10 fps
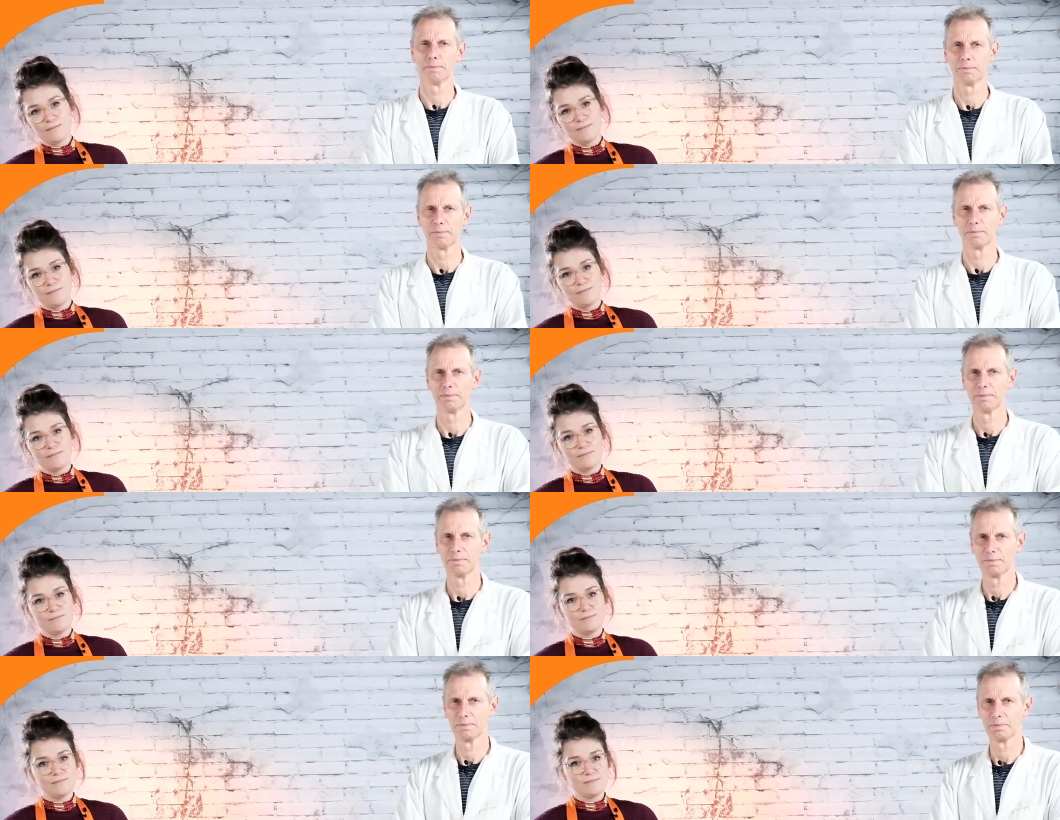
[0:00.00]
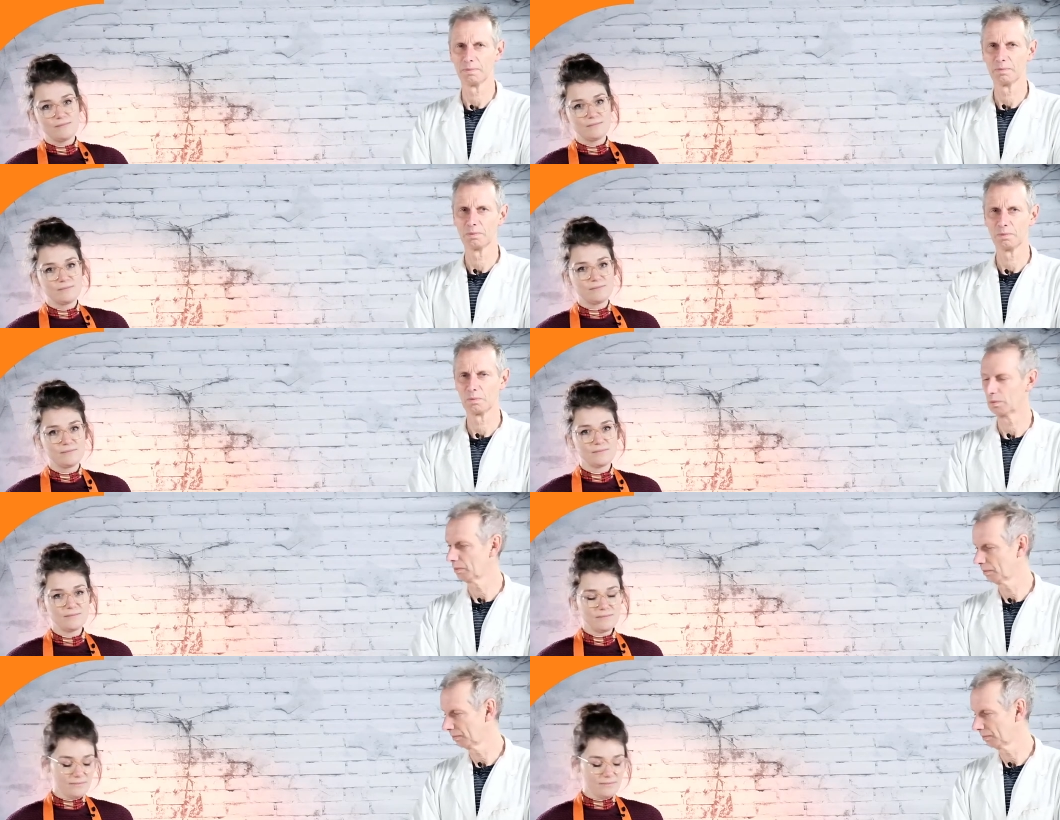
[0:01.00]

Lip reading: Nothing is said.